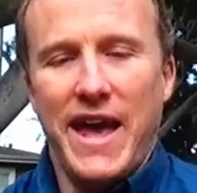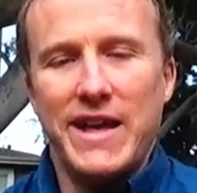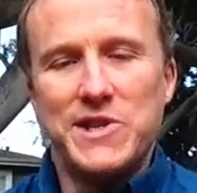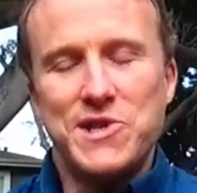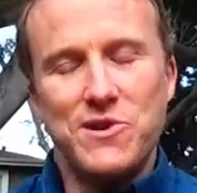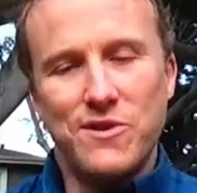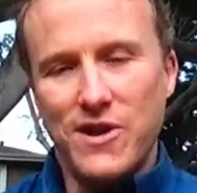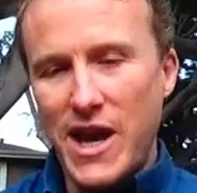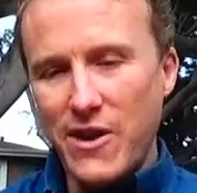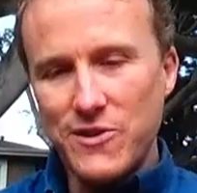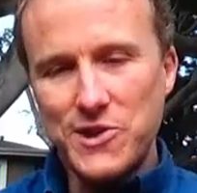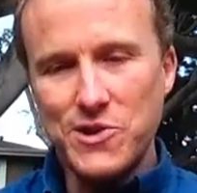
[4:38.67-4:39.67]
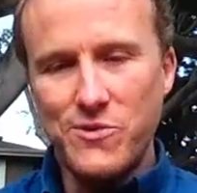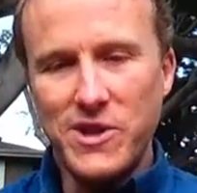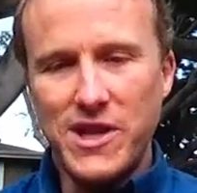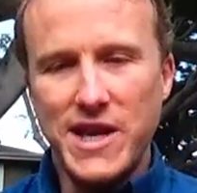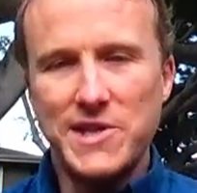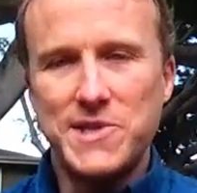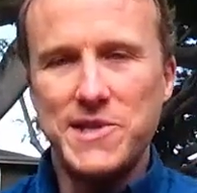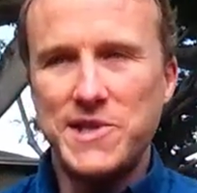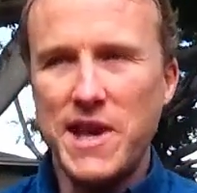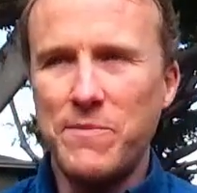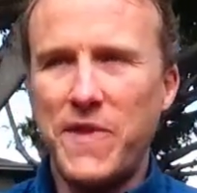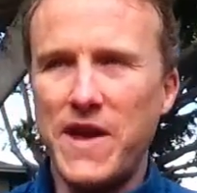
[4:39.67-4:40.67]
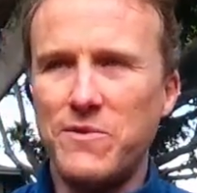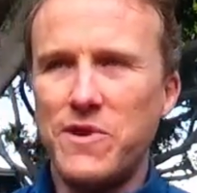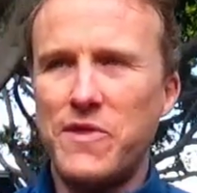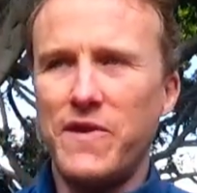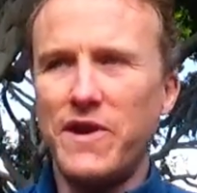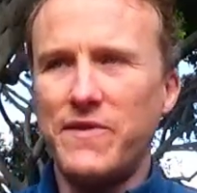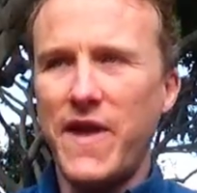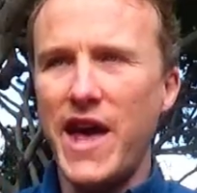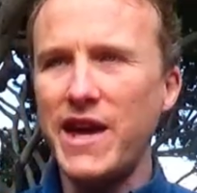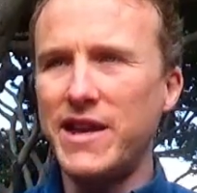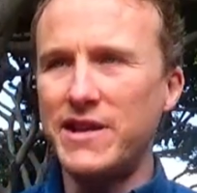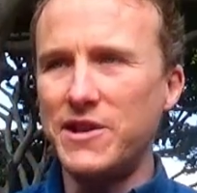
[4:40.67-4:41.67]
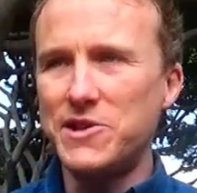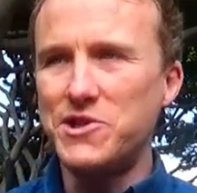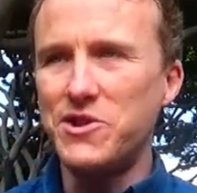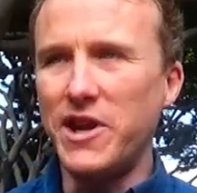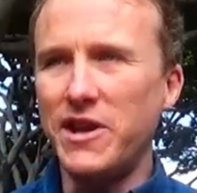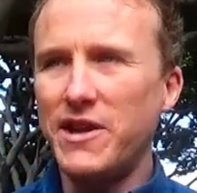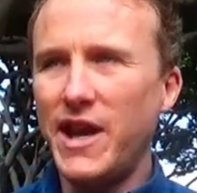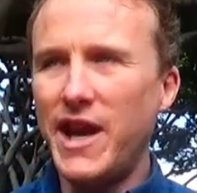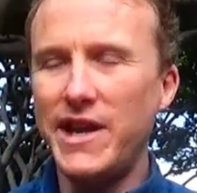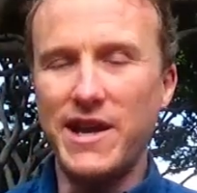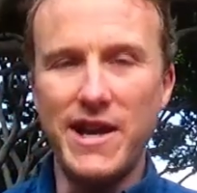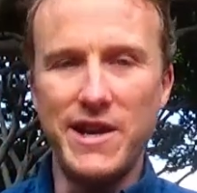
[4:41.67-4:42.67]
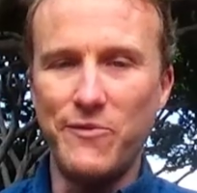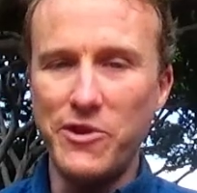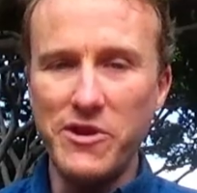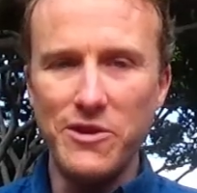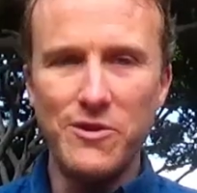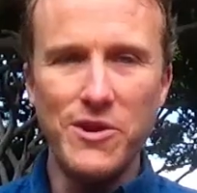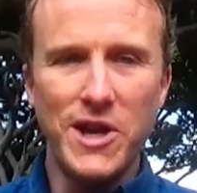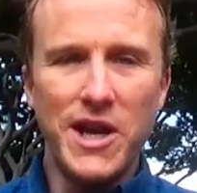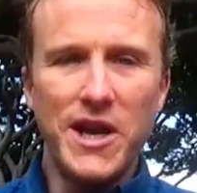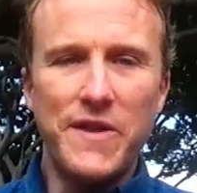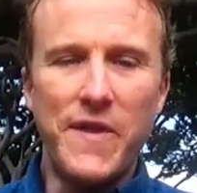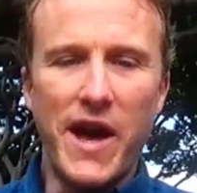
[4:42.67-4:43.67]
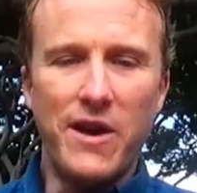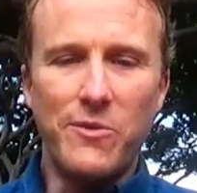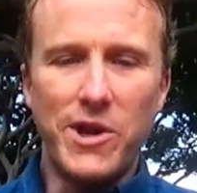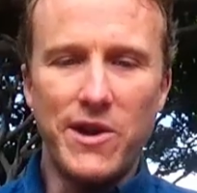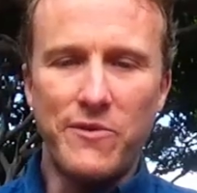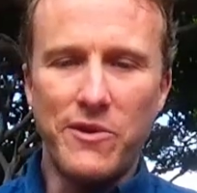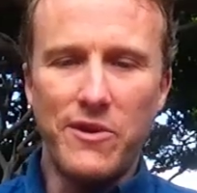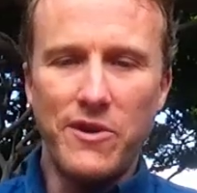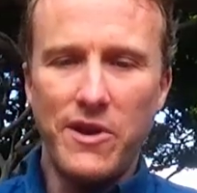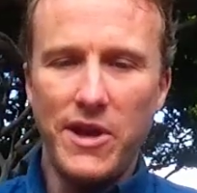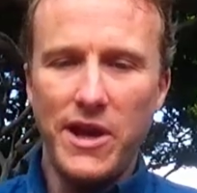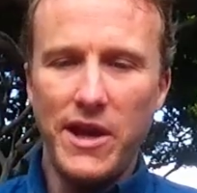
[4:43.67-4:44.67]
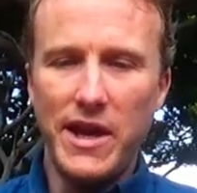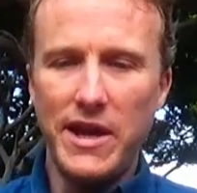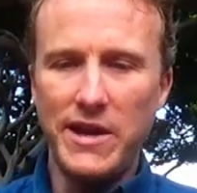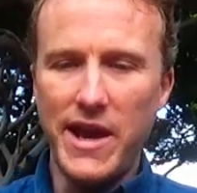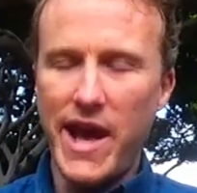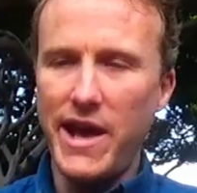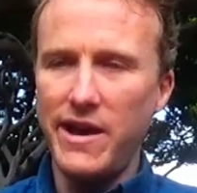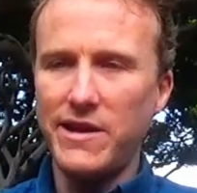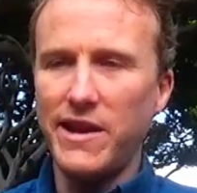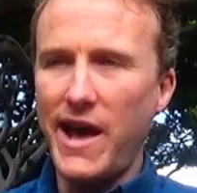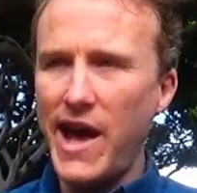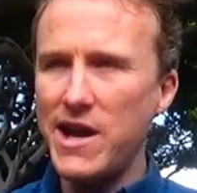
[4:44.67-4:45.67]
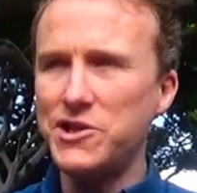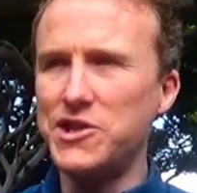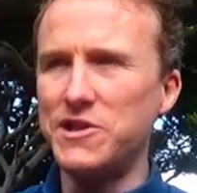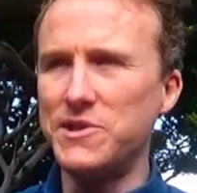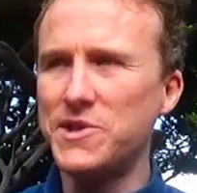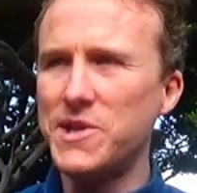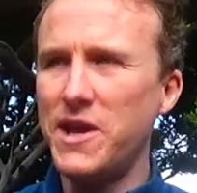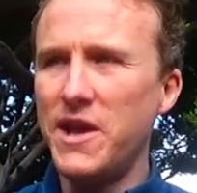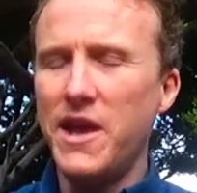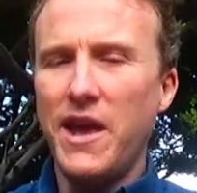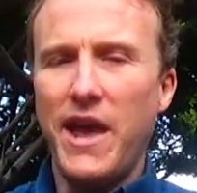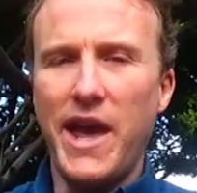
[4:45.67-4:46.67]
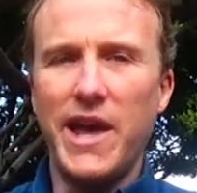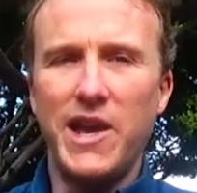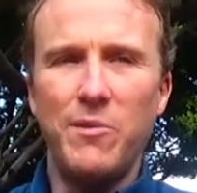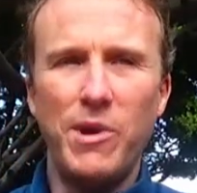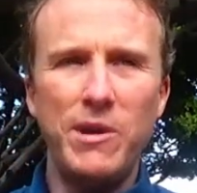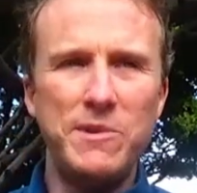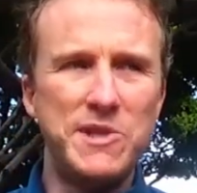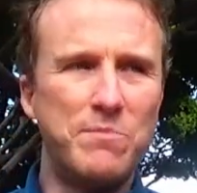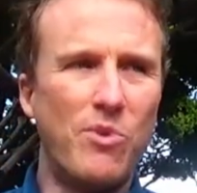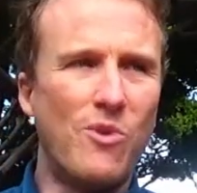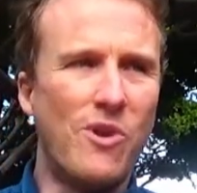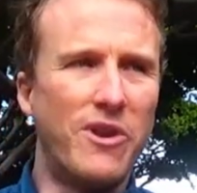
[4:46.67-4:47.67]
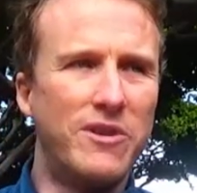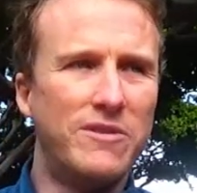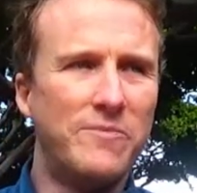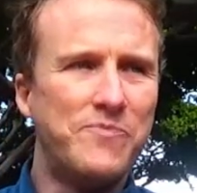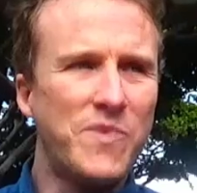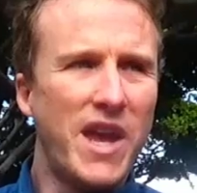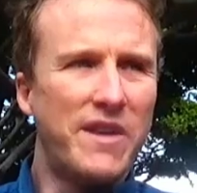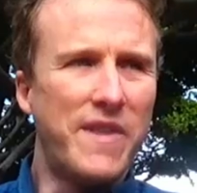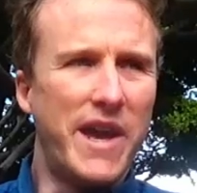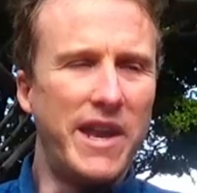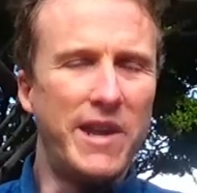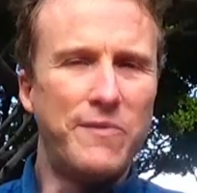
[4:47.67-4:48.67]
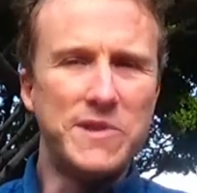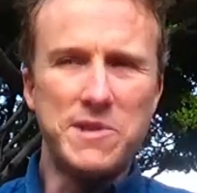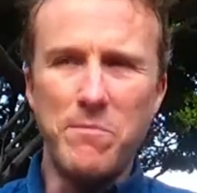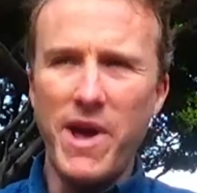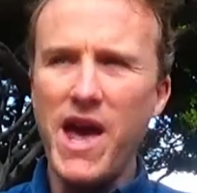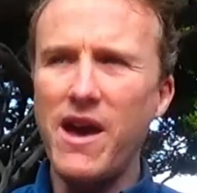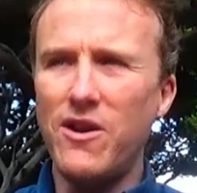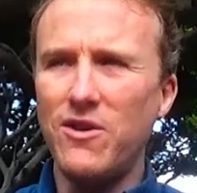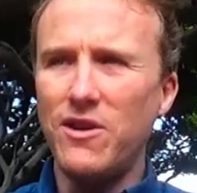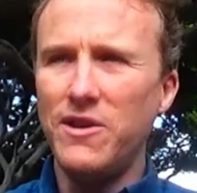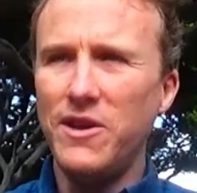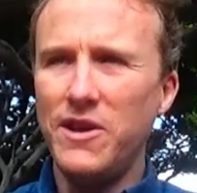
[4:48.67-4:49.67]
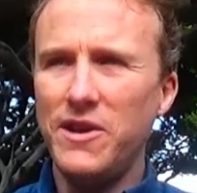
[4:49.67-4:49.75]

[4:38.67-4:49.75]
And so I also realized same thing with the egg industry. I never knew that whenever an egg hatches and a baby's born, that if it's a male,